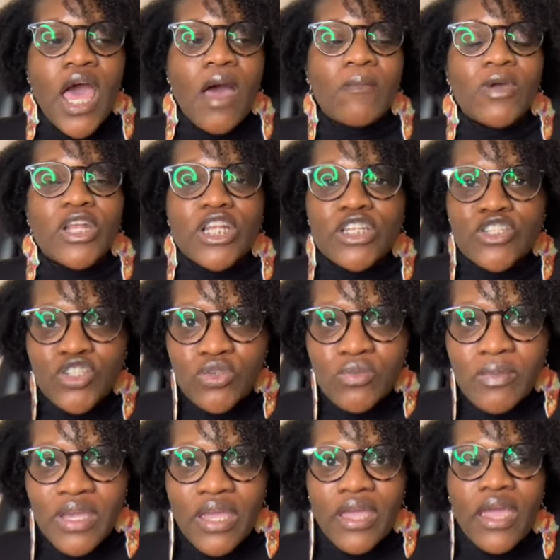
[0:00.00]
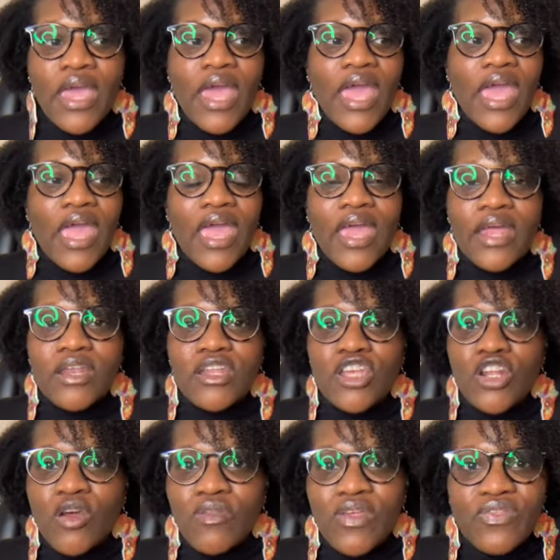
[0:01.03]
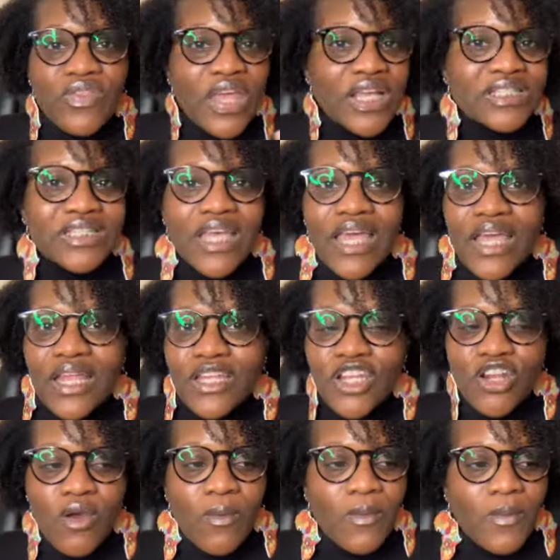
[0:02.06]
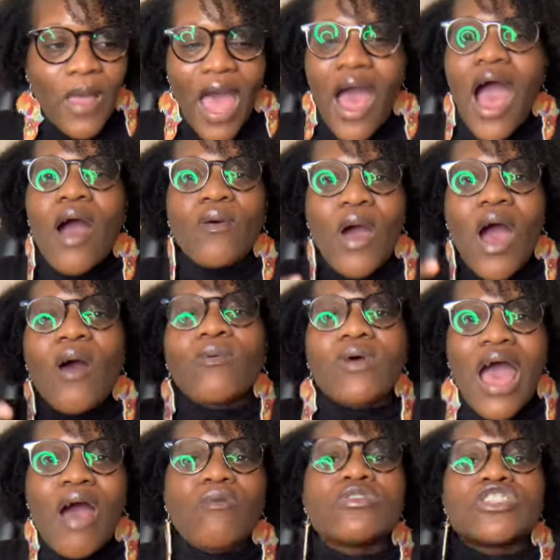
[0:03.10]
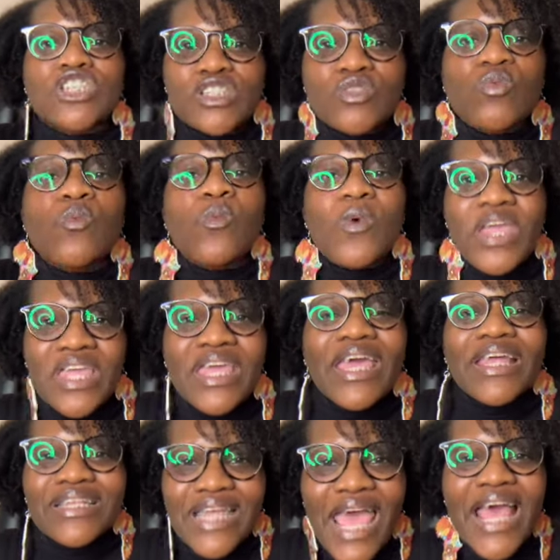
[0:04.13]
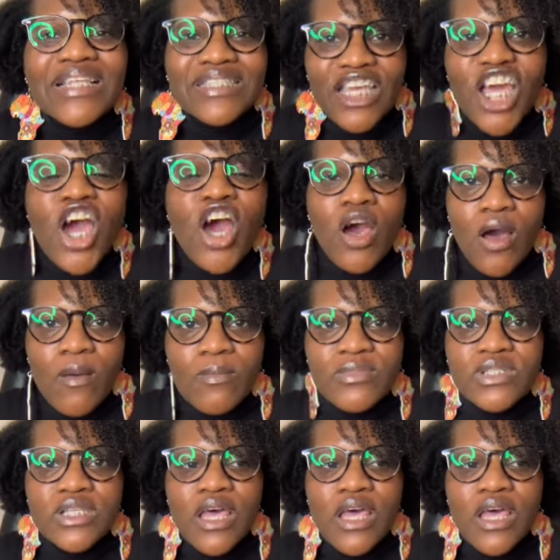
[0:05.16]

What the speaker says: I'm going to do me. And, you know, the things that, you know, I will just wing it as it comes.